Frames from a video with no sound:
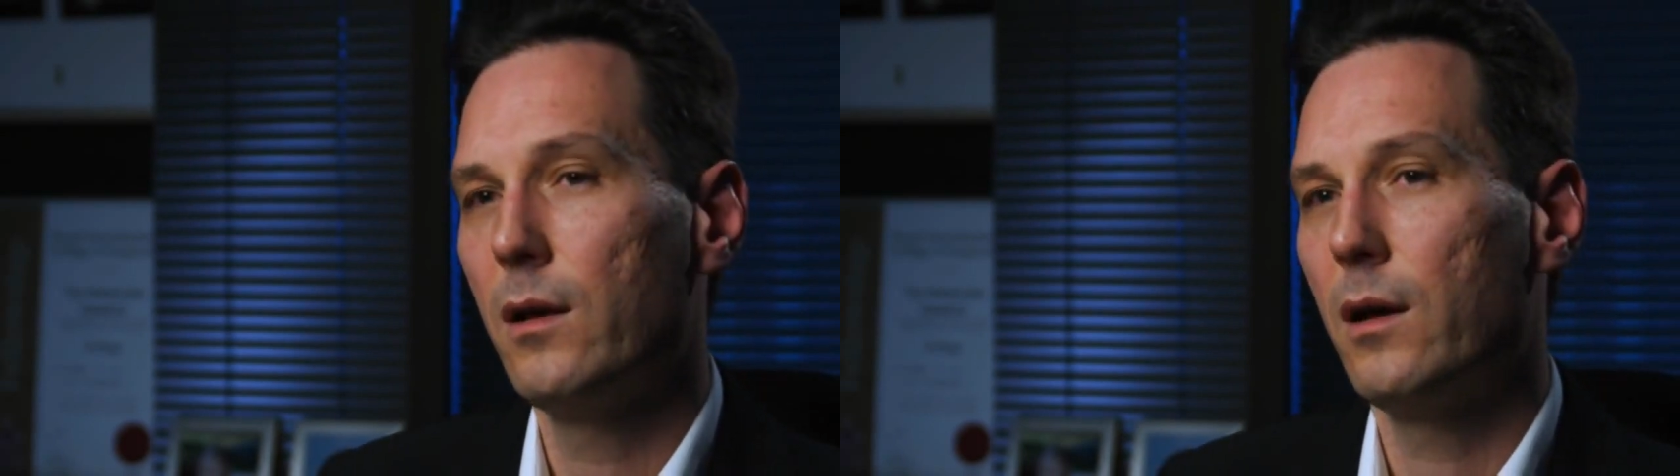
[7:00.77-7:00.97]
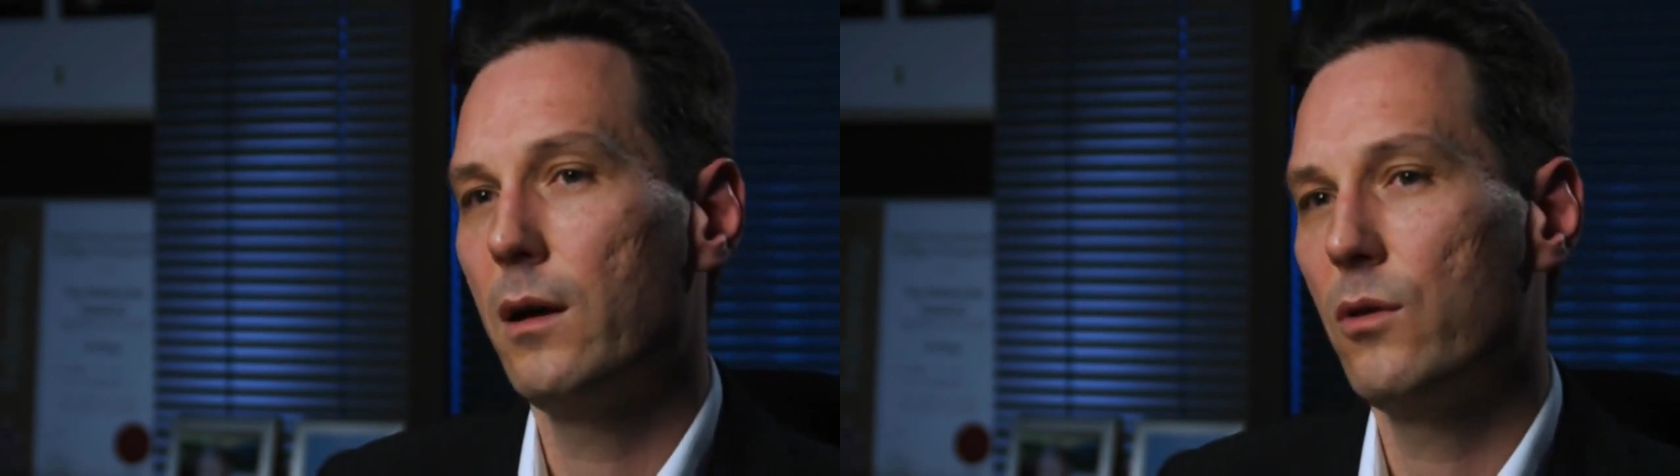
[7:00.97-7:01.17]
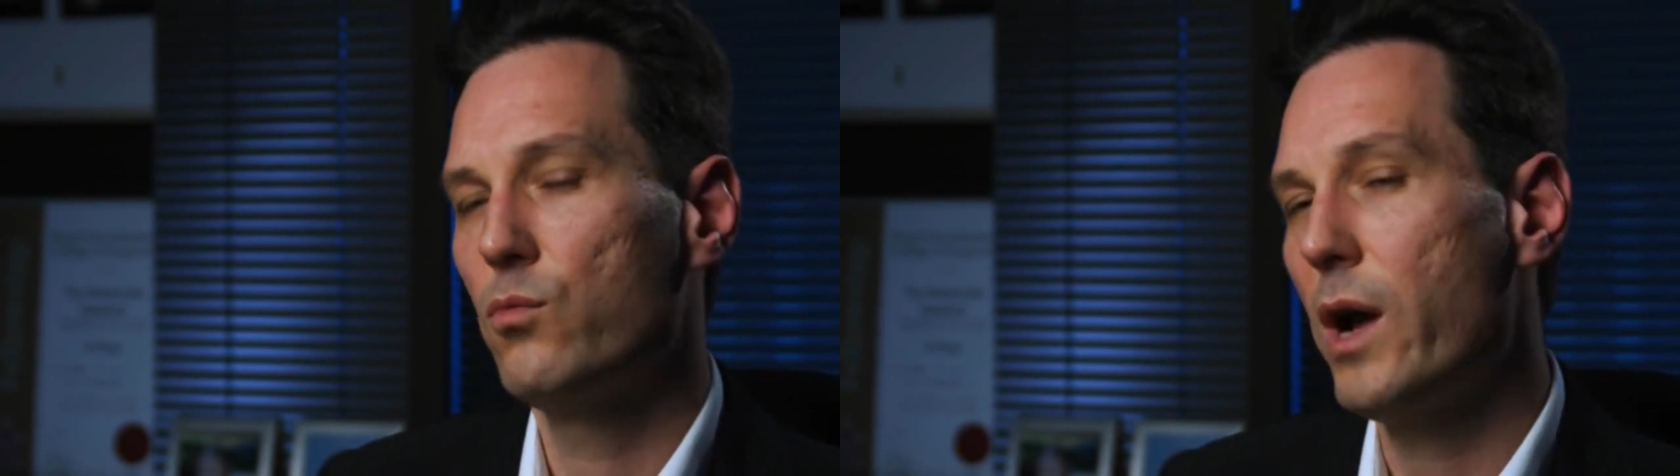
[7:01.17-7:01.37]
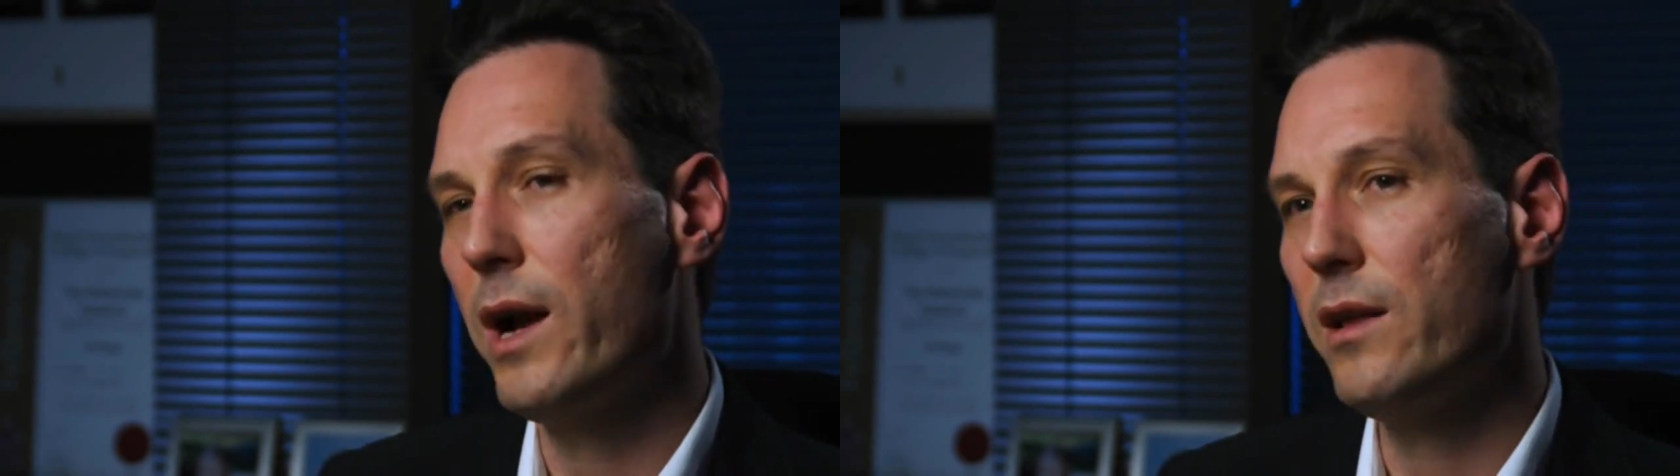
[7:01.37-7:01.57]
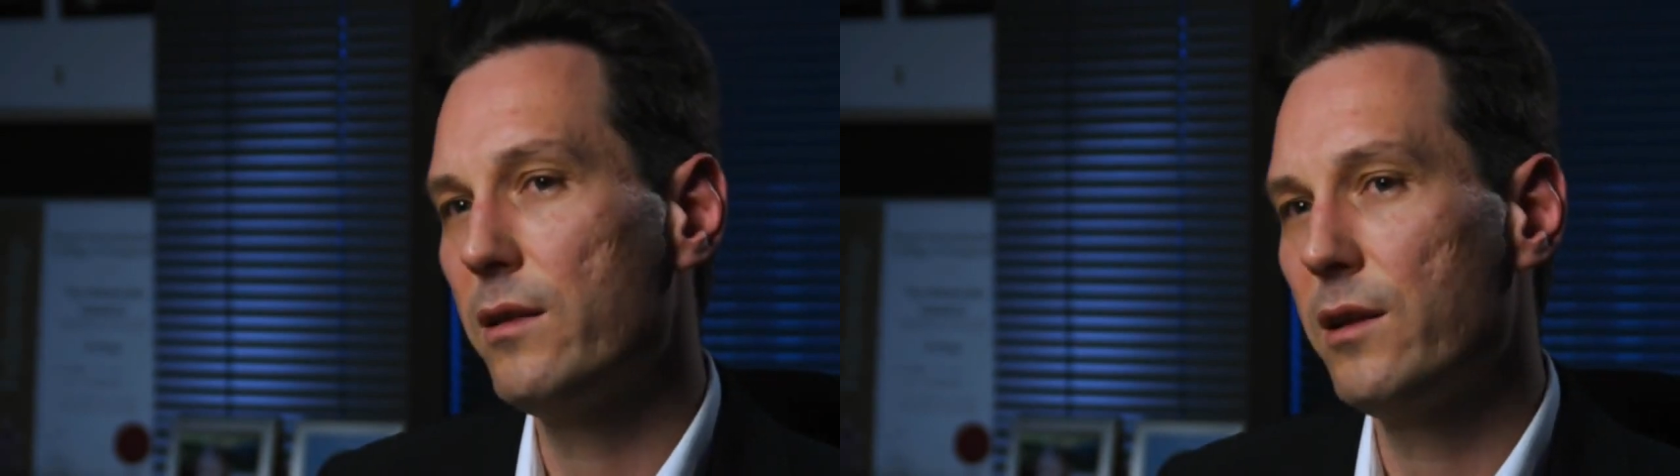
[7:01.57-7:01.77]

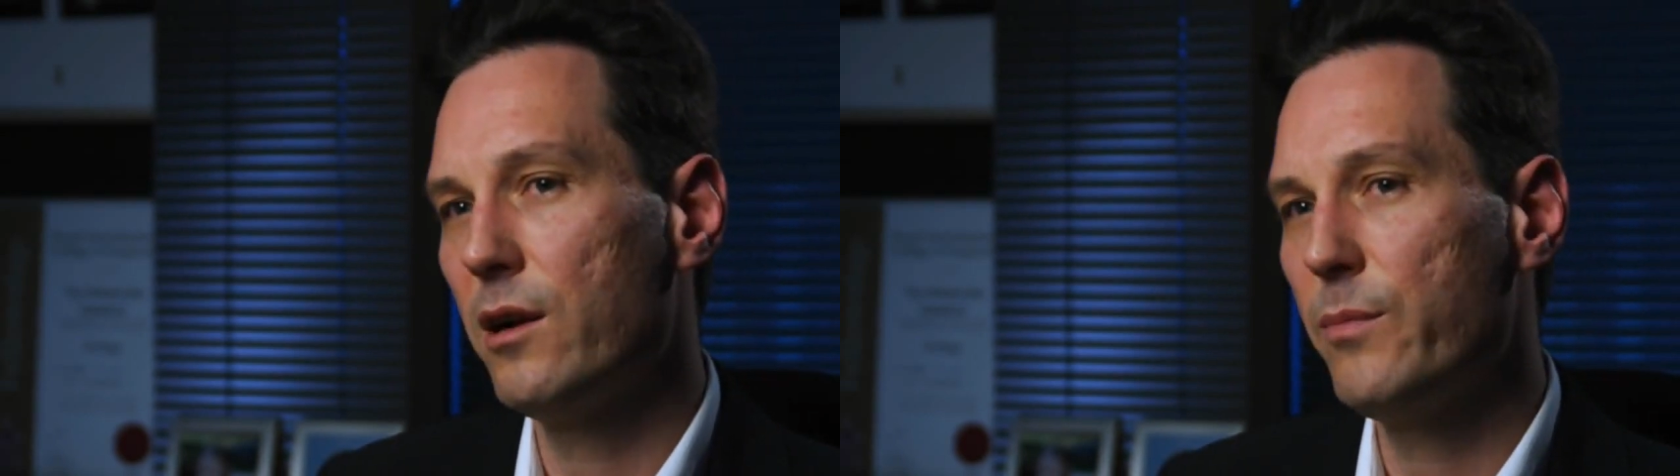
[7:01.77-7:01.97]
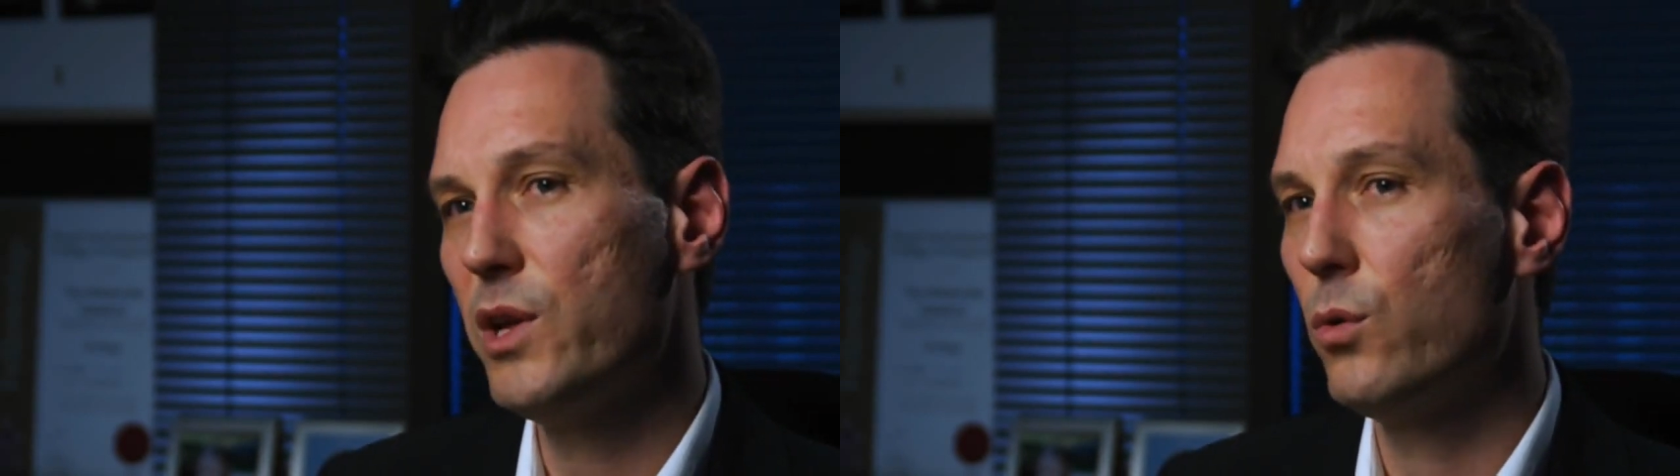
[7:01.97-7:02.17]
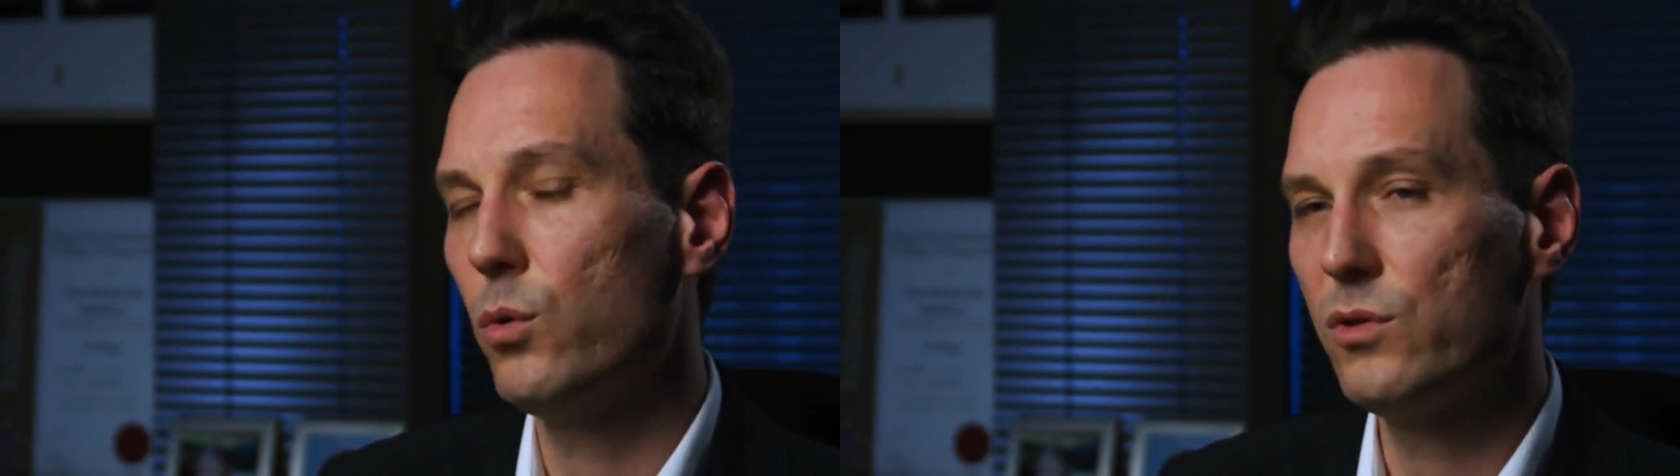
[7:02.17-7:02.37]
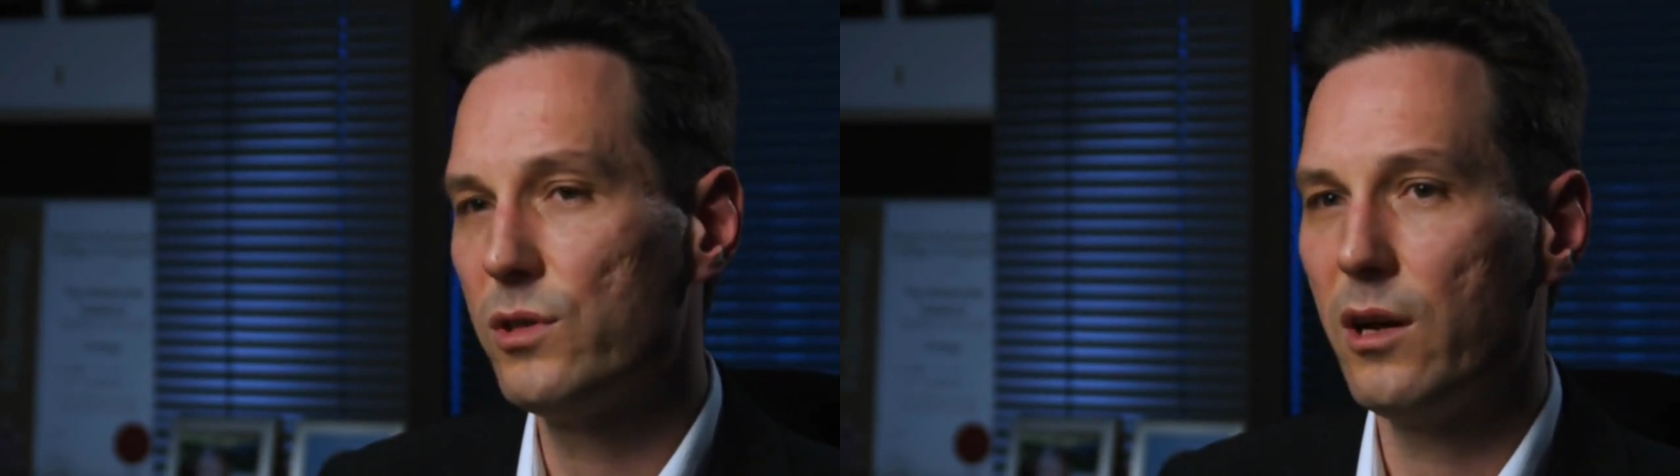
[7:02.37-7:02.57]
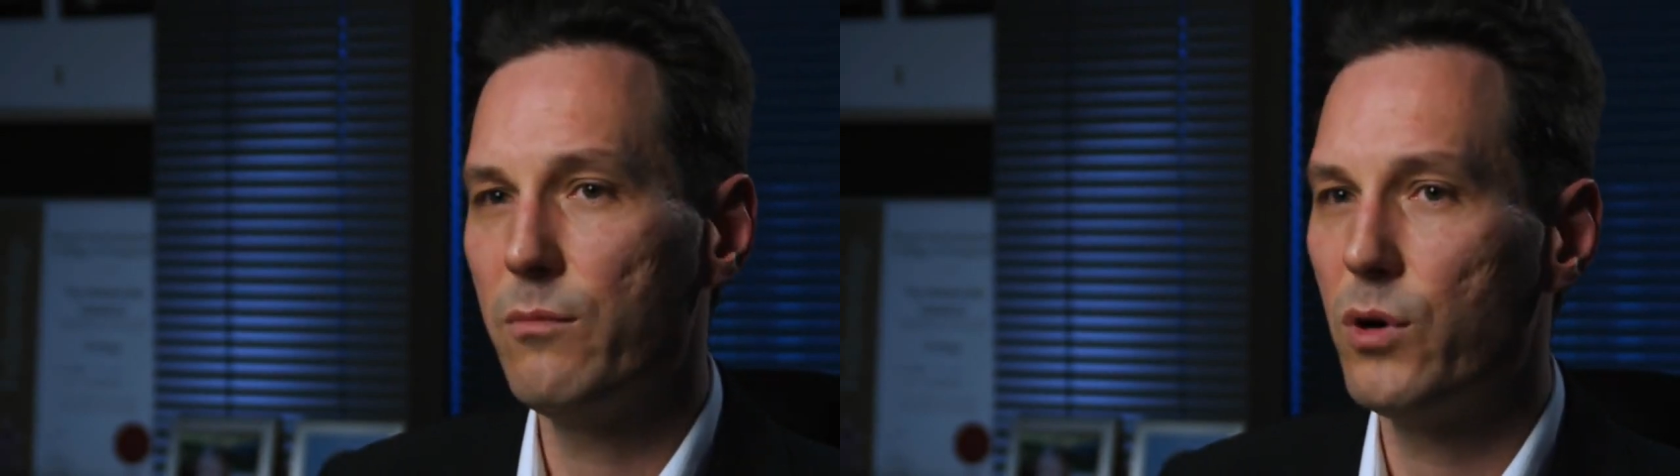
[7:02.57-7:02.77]
Radiotherapy also